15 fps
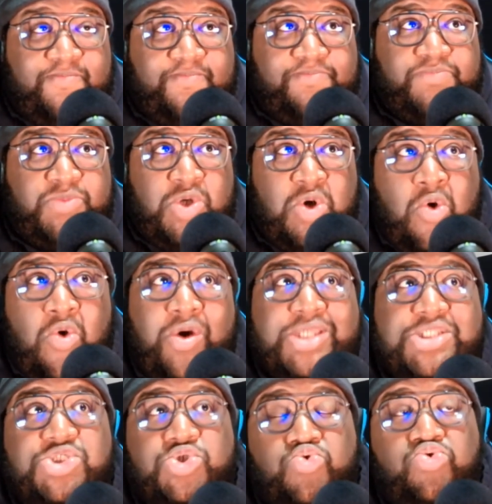going to
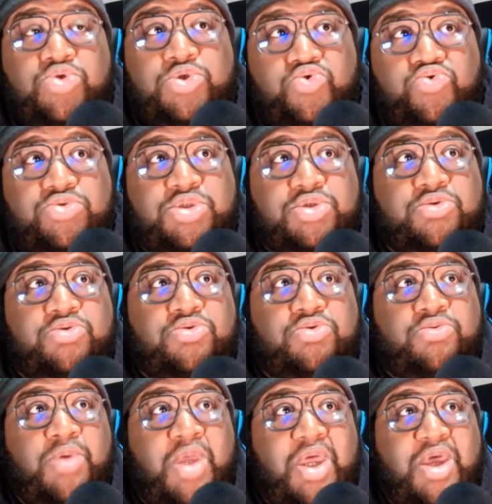YouTube
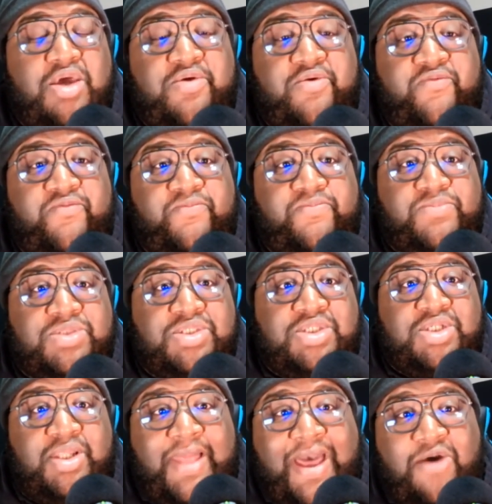to
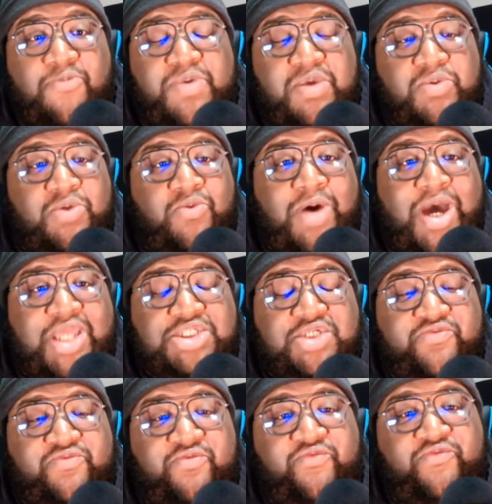allow people to watch it for
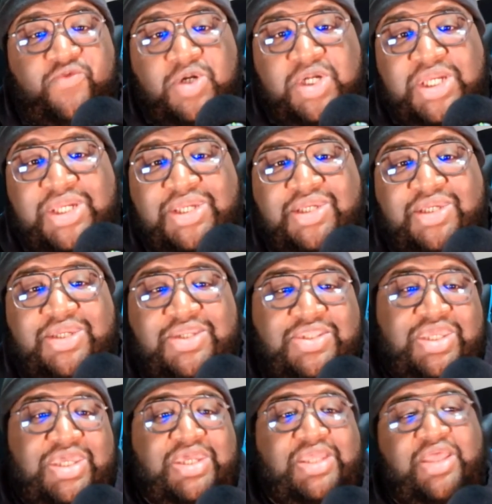free and
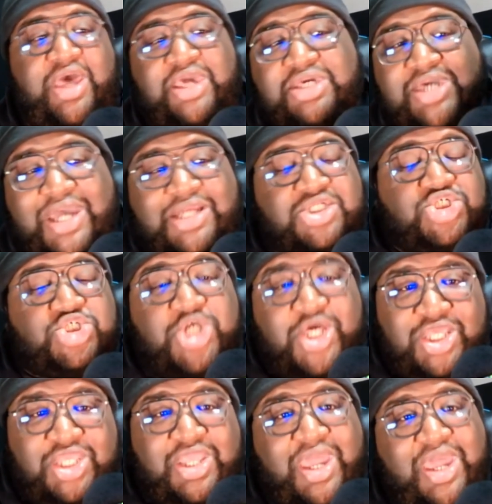then like kind of shut it
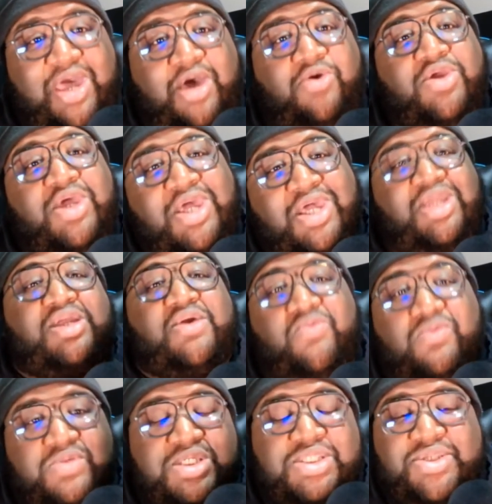down and then
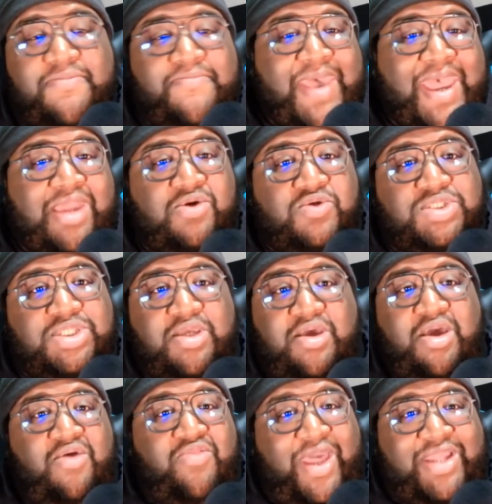release the battles,
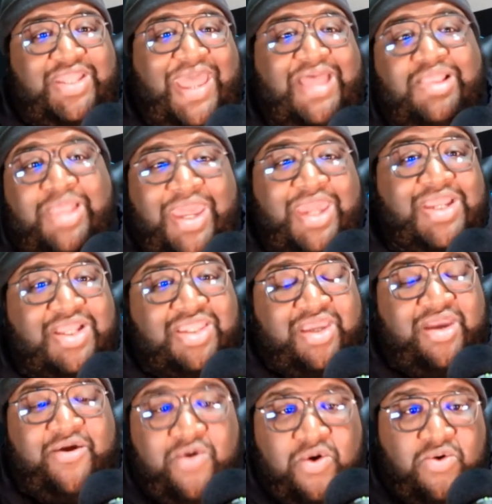like that lane that they're
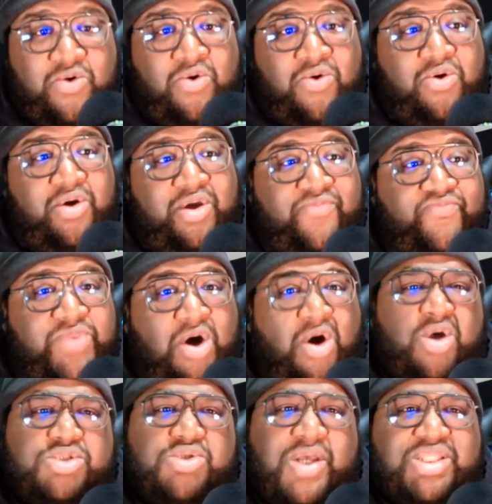on. Also,
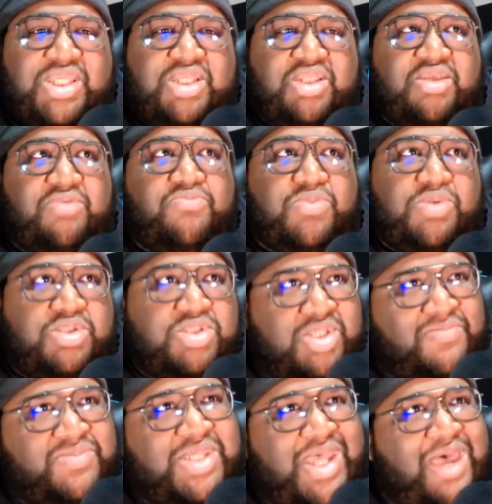I think
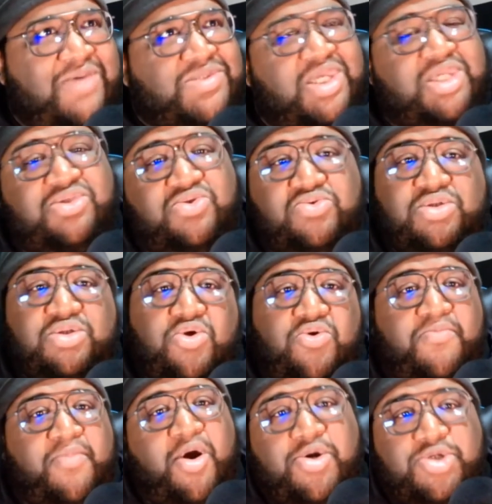sometimes they do the little
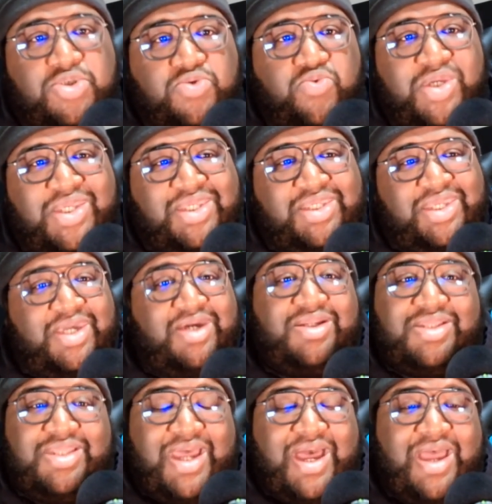merger with King of the
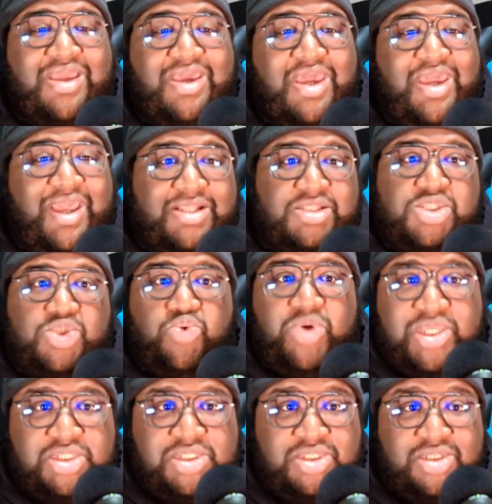Dot and
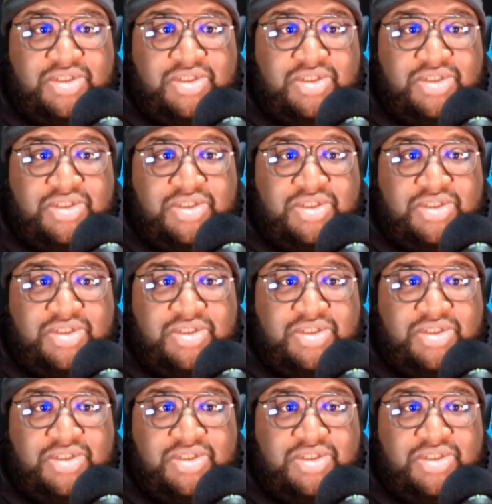Twitch,